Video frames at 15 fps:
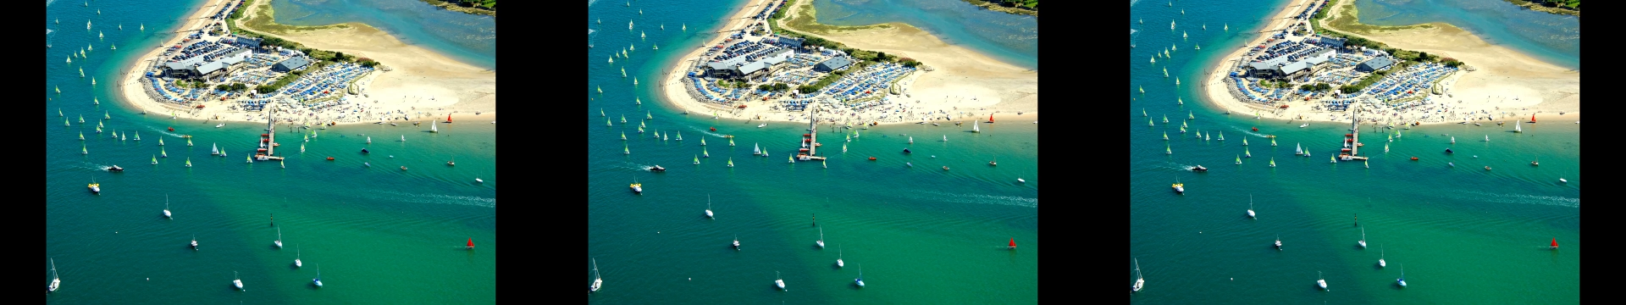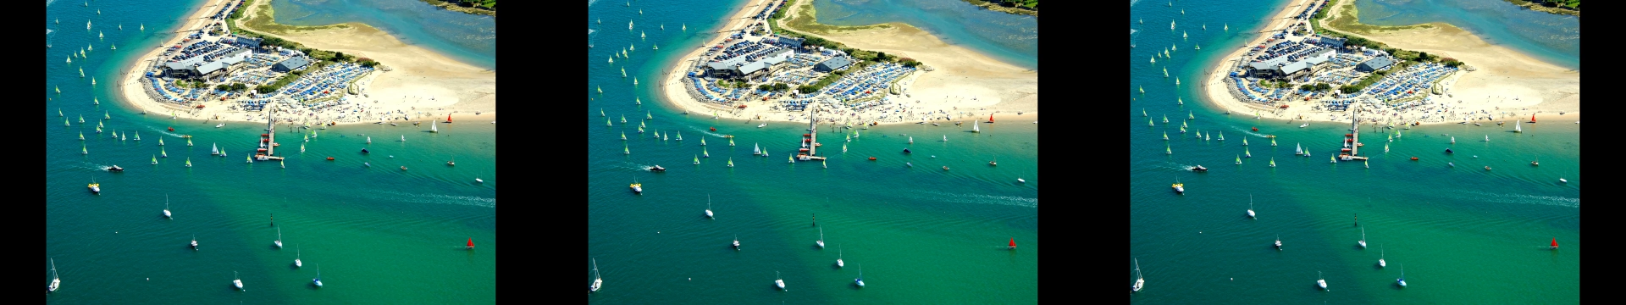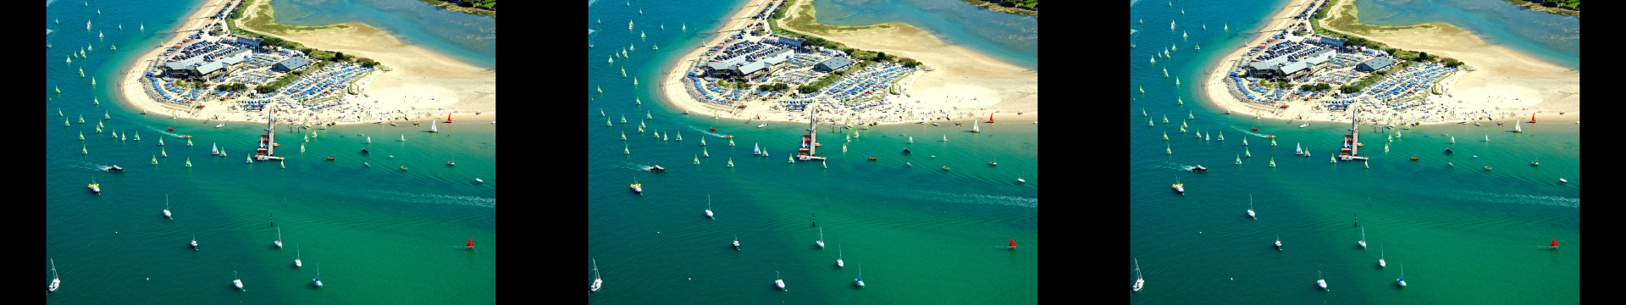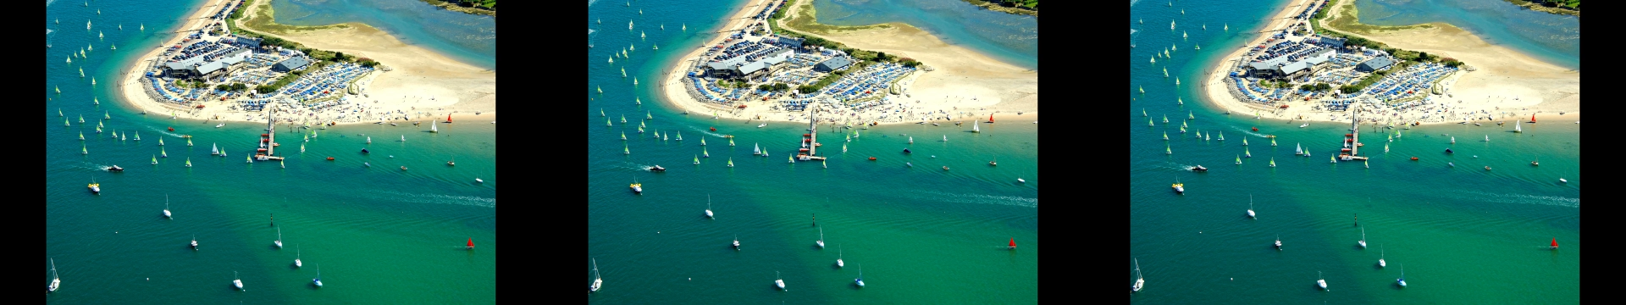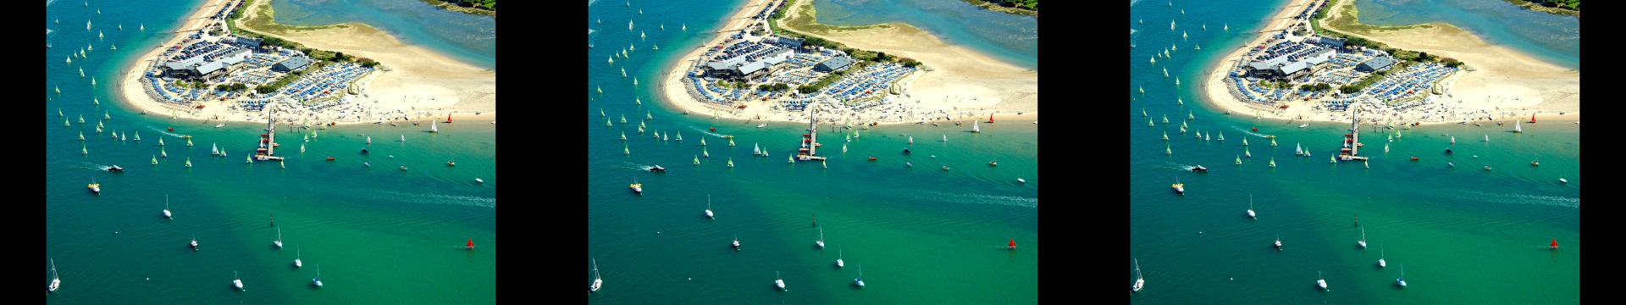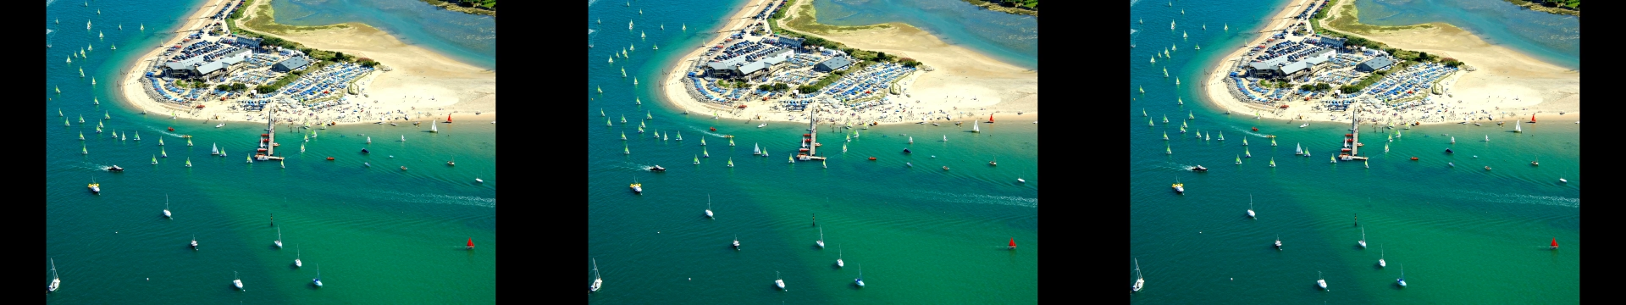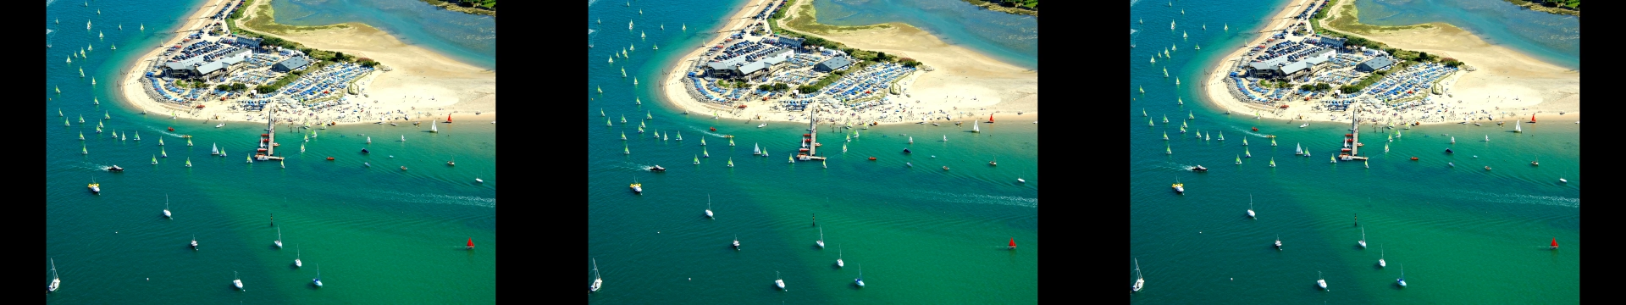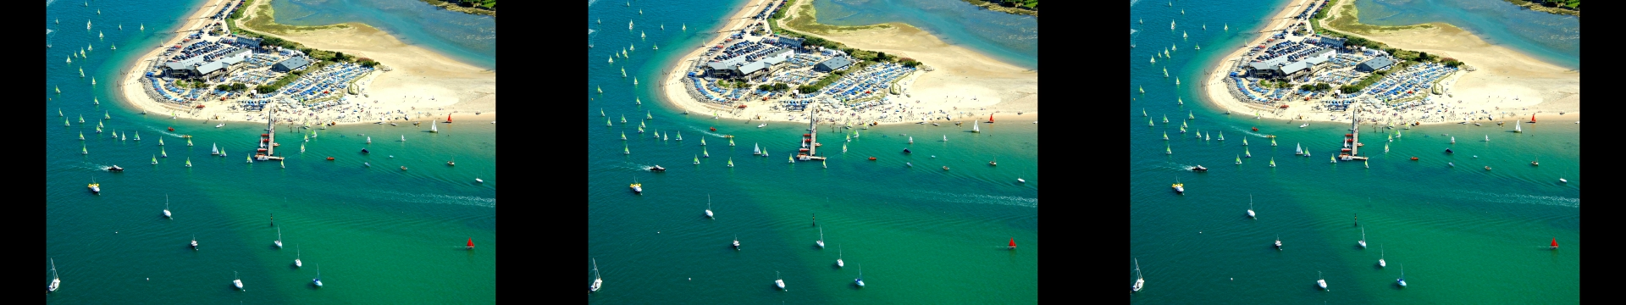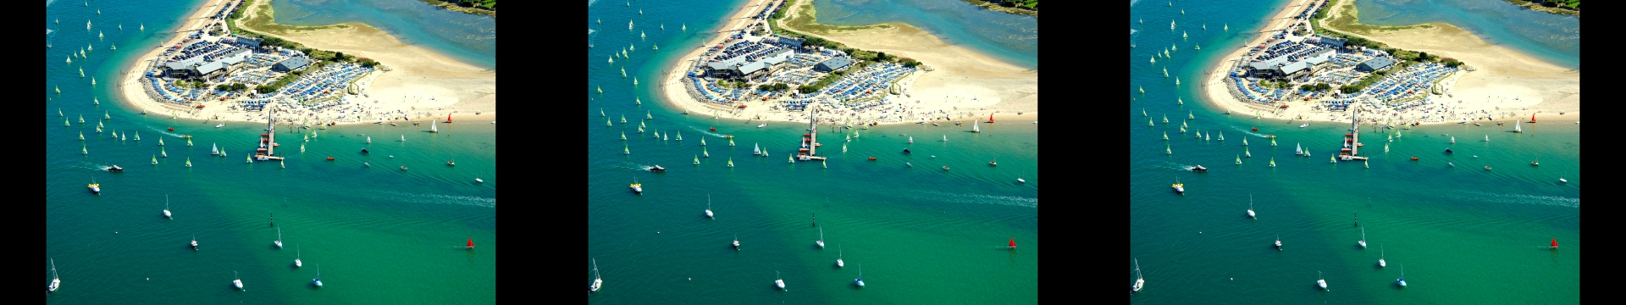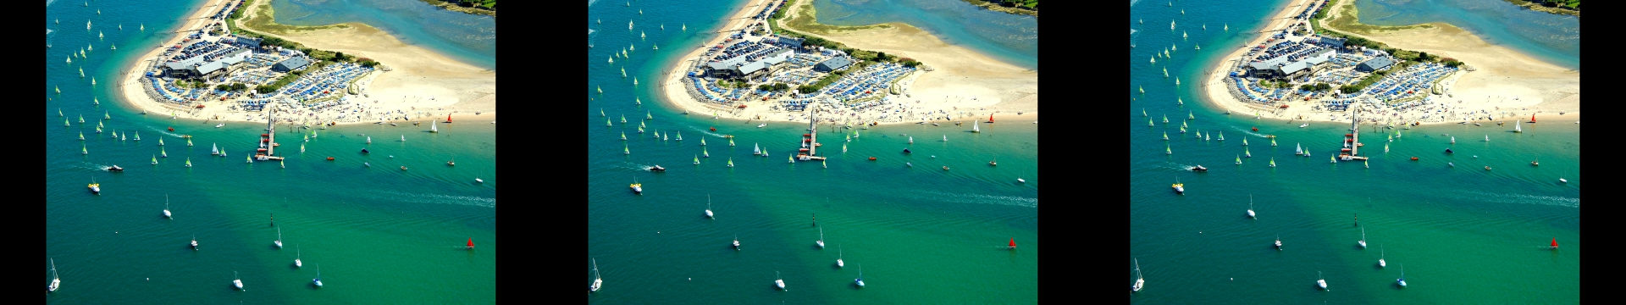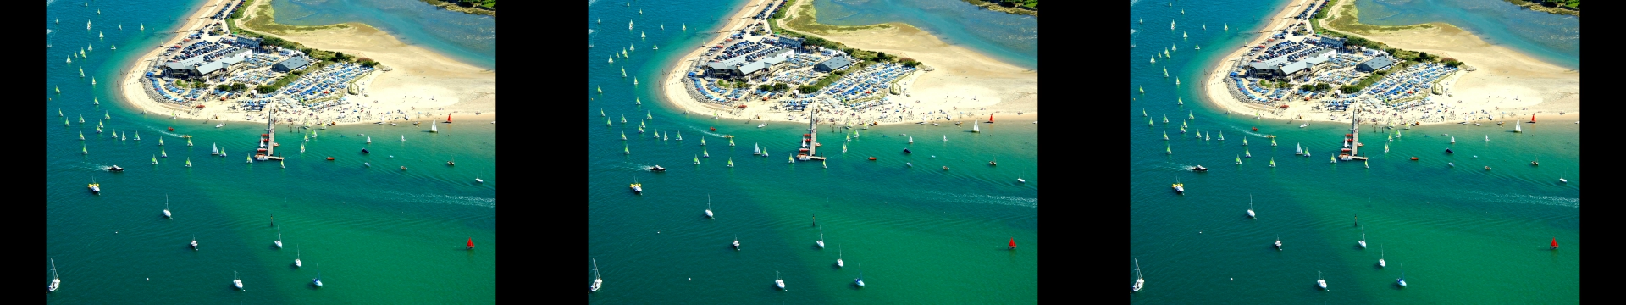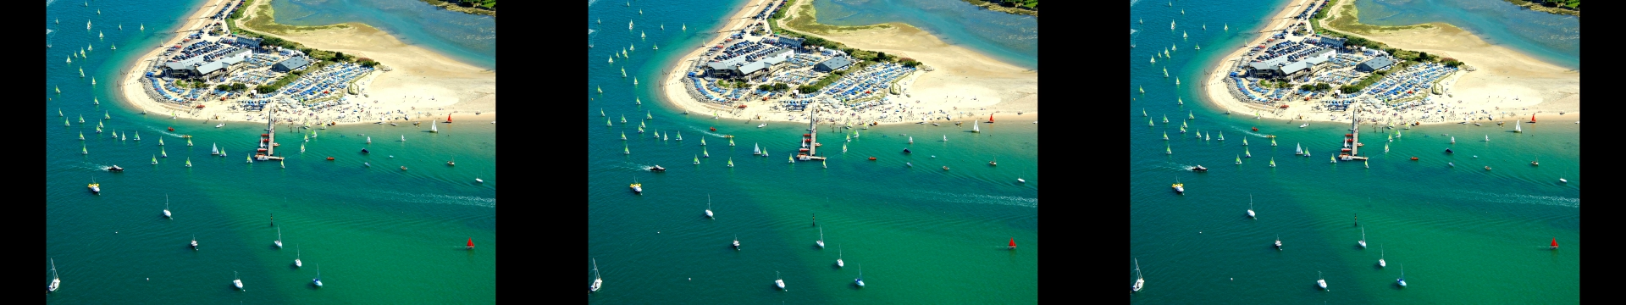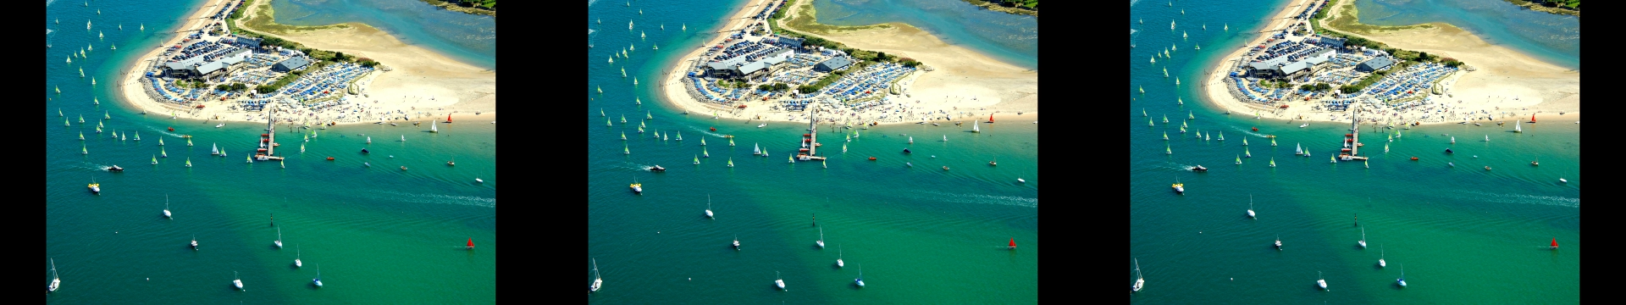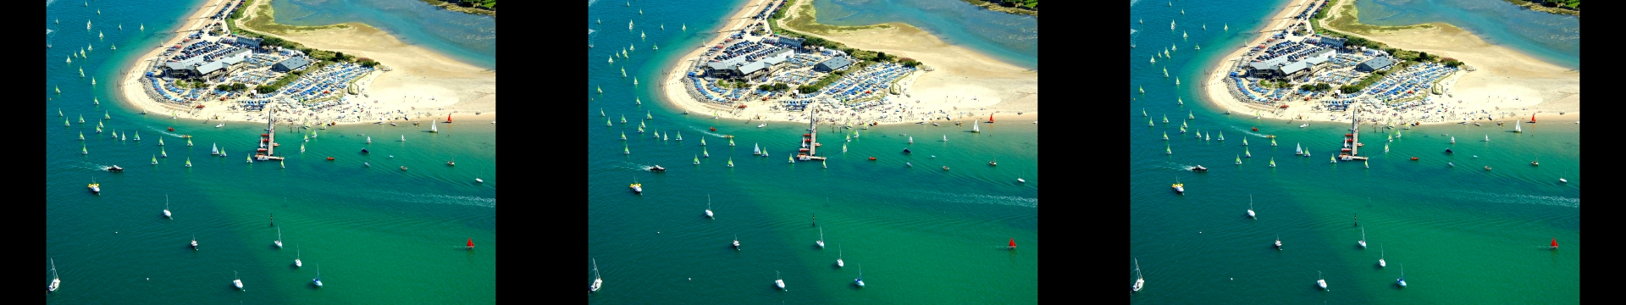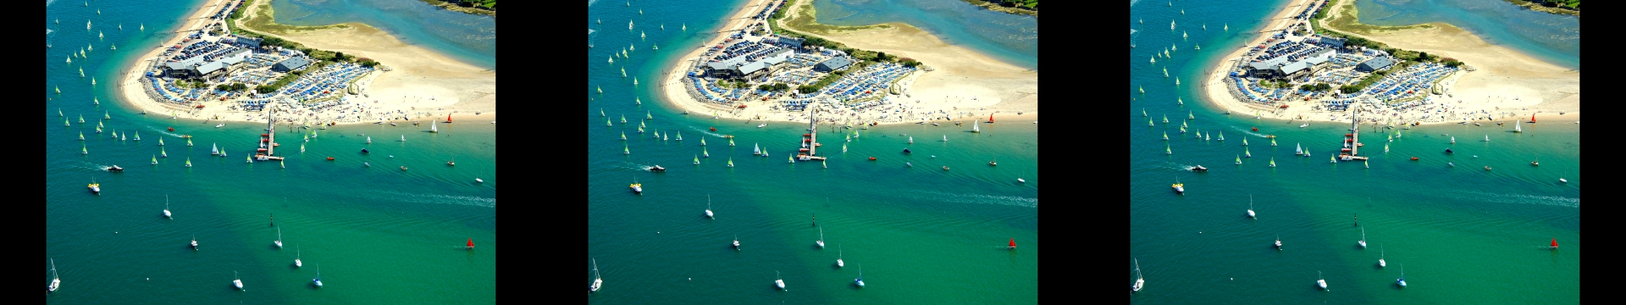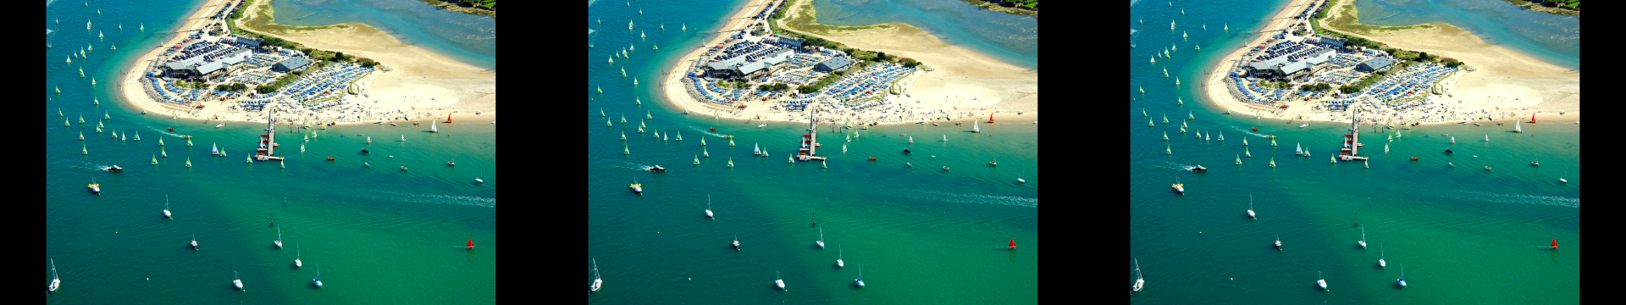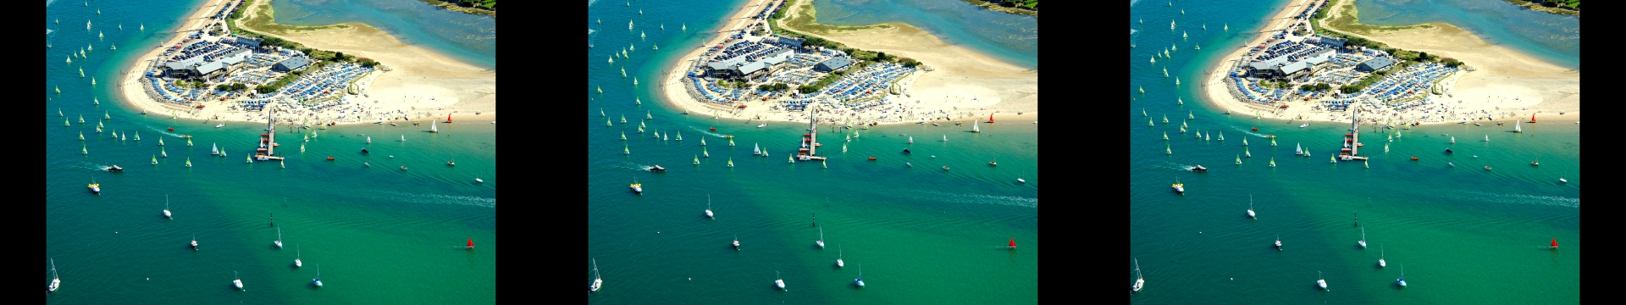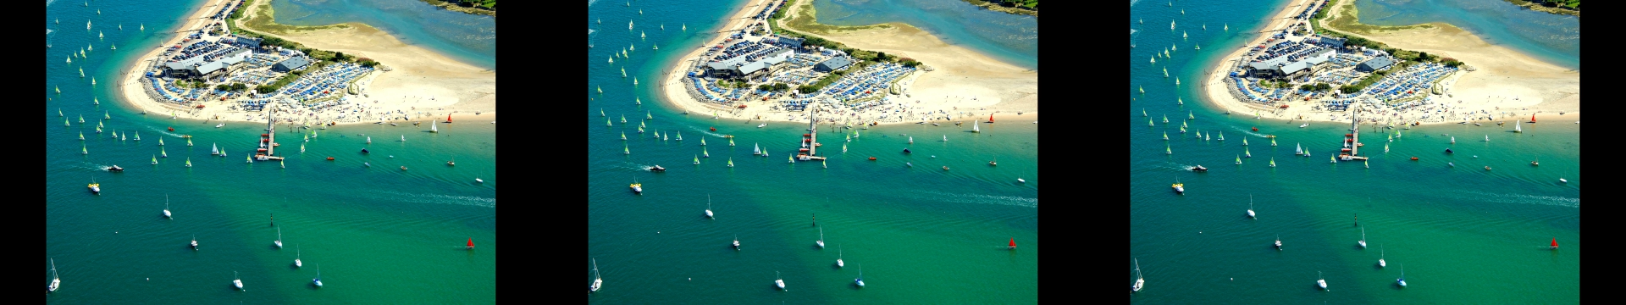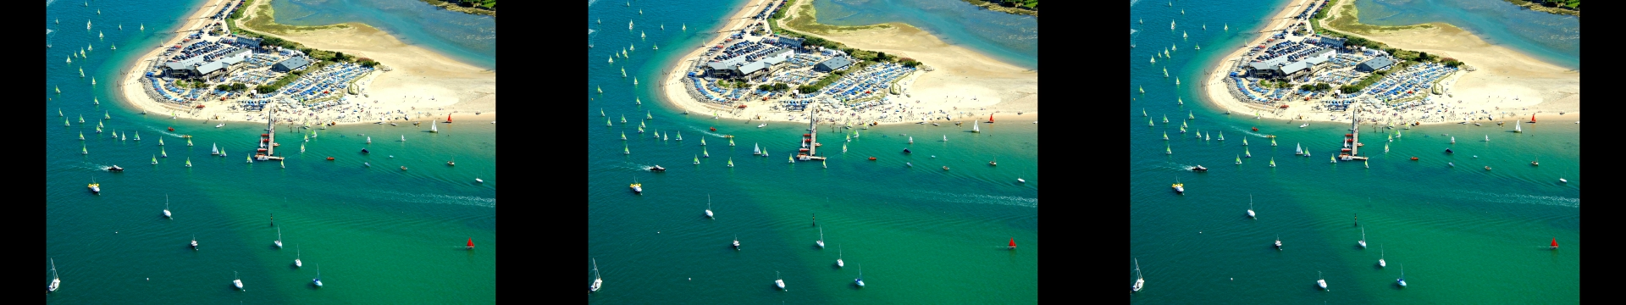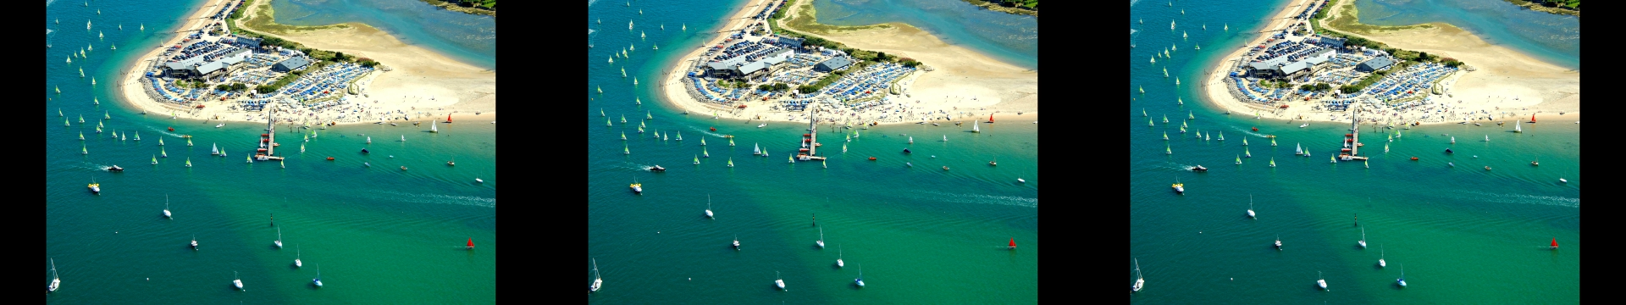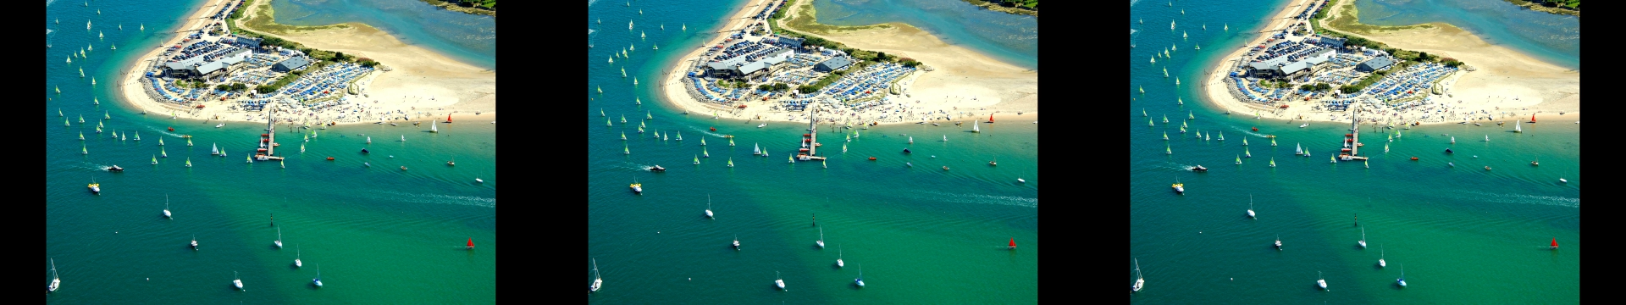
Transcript: [unreadable: no face in view]